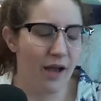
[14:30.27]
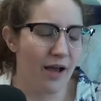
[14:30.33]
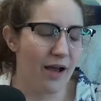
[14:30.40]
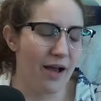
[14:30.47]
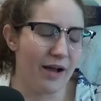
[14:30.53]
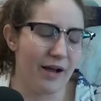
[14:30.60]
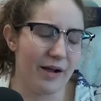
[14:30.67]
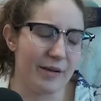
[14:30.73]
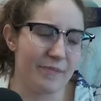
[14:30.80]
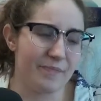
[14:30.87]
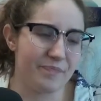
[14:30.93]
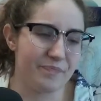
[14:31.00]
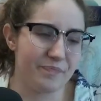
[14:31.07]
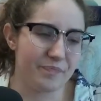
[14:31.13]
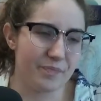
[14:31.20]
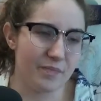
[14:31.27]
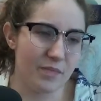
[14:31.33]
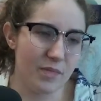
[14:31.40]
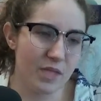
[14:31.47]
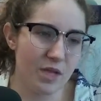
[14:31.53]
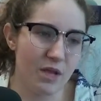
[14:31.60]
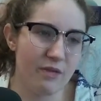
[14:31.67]

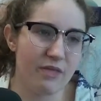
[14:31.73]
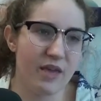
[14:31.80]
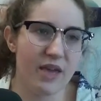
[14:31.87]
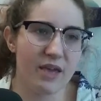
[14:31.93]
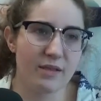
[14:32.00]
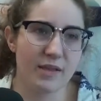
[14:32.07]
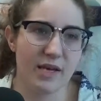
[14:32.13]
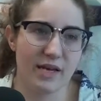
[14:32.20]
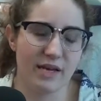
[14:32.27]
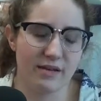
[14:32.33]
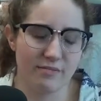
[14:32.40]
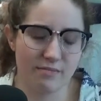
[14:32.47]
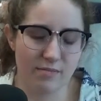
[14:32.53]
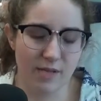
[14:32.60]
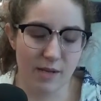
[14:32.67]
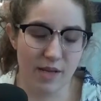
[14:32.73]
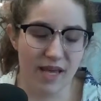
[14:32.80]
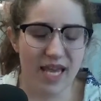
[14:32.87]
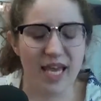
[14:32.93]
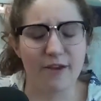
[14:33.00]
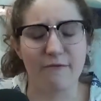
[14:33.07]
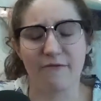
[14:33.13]
The
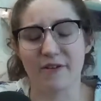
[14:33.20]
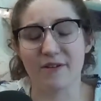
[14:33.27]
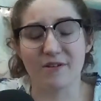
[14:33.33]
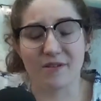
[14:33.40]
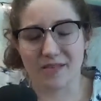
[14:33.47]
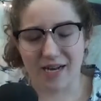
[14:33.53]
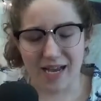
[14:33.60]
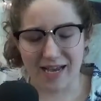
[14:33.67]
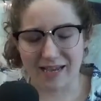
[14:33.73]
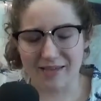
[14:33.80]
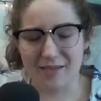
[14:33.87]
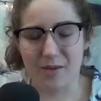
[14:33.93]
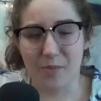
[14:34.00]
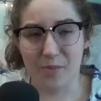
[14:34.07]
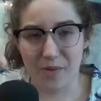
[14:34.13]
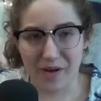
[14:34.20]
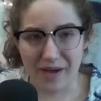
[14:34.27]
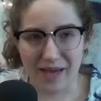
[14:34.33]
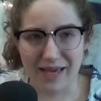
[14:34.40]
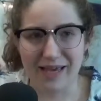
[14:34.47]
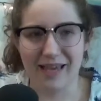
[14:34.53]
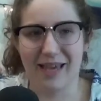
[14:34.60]
heat feels nice,
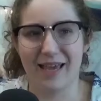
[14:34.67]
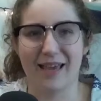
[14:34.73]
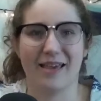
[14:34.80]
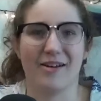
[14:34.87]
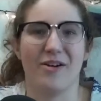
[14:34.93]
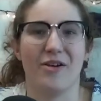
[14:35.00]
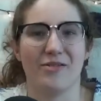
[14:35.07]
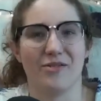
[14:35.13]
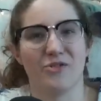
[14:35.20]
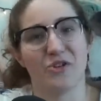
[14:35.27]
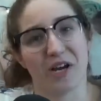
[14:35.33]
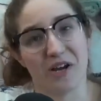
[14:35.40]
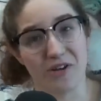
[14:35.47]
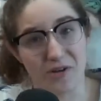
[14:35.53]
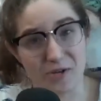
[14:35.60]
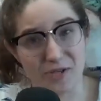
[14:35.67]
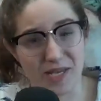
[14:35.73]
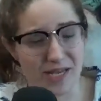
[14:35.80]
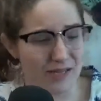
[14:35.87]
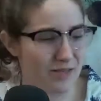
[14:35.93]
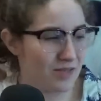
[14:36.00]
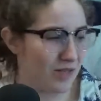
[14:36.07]
but it can also dry out your
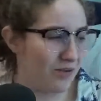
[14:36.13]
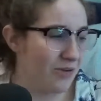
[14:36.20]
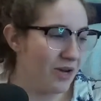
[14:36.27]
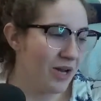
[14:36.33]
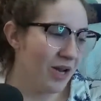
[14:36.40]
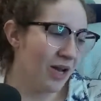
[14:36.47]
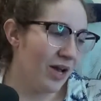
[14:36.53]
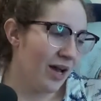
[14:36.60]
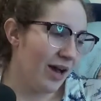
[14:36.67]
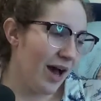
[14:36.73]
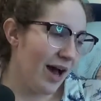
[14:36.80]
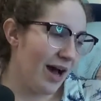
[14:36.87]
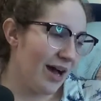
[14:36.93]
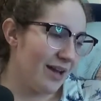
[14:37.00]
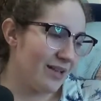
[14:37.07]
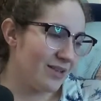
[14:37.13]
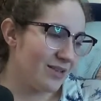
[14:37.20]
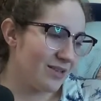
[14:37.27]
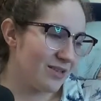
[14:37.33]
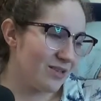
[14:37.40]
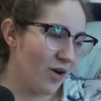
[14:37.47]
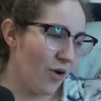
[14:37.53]
skin. So
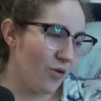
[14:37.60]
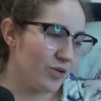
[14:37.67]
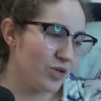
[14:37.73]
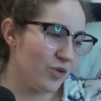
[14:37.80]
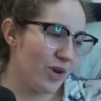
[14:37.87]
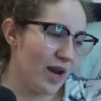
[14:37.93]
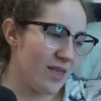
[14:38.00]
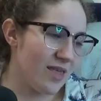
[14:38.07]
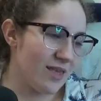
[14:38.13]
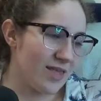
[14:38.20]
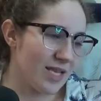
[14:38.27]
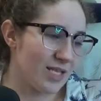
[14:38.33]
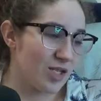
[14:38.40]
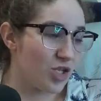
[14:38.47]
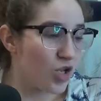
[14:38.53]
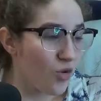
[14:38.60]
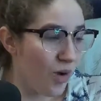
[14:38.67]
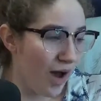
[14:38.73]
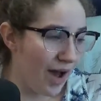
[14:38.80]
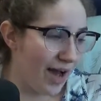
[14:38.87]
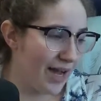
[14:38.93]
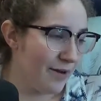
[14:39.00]
don't do anything that's too
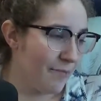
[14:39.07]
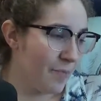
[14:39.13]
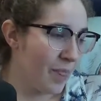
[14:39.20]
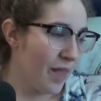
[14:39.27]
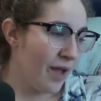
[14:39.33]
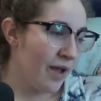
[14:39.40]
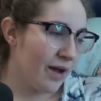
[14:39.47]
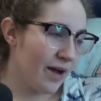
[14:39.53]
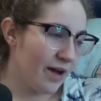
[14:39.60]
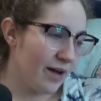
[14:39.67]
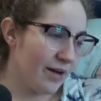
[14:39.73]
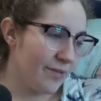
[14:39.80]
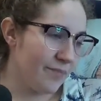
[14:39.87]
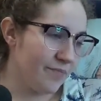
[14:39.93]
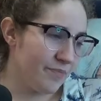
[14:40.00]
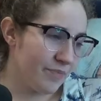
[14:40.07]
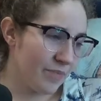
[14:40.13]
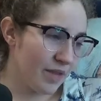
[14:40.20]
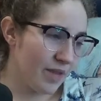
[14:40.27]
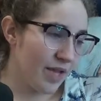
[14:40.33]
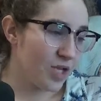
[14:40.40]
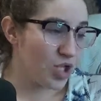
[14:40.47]
hot.
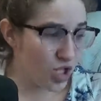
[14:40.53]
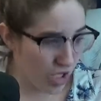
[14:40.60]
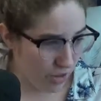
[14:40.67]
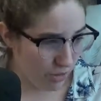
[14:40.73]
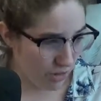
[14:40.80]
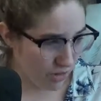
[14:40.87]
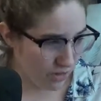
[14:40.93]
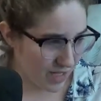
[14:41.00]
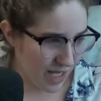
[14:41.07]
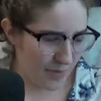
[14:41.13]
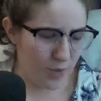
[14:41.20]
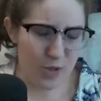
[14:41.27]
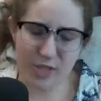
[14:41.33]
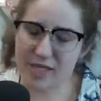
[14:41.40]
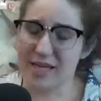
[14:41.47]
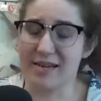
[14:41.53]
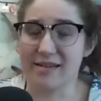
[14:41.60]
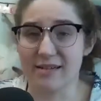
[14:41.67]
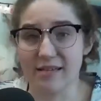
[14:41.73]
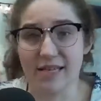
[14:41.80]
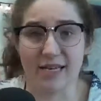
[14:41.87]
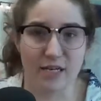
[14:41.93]
In general, keep your
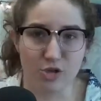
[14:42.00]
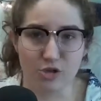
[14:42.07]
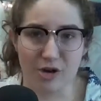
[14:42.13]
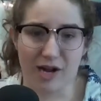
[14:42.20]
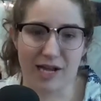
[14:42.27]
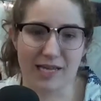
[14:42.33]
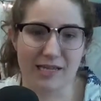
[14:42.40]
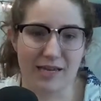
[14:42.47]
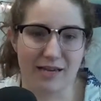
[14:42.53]
skin clean and dry.